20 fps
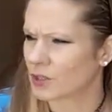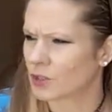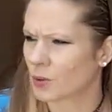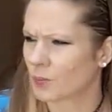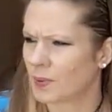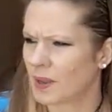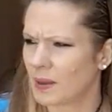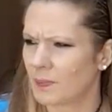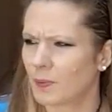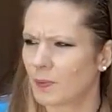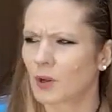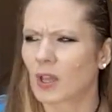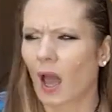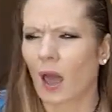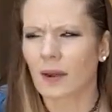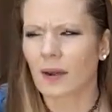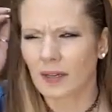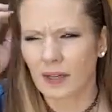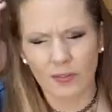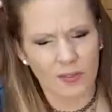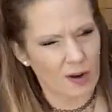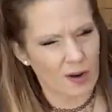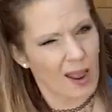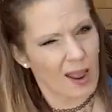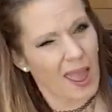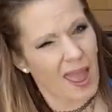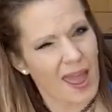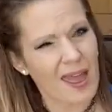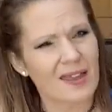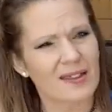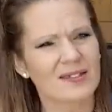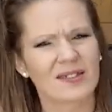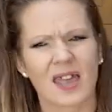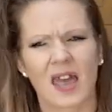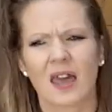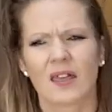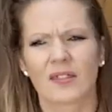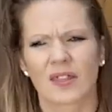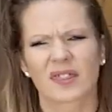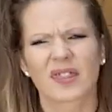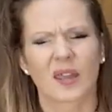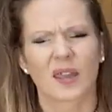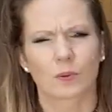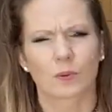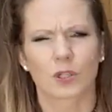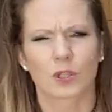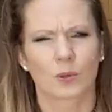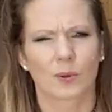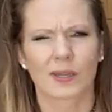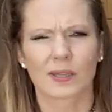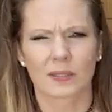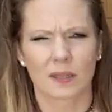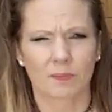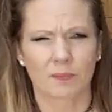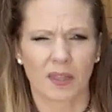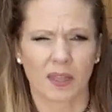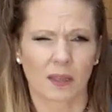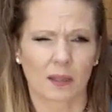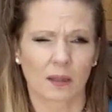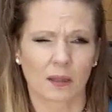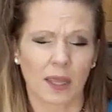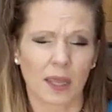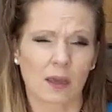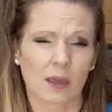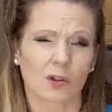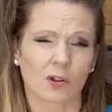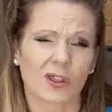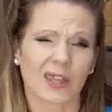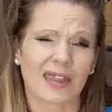so people got it in their heads that they were doing something illegal,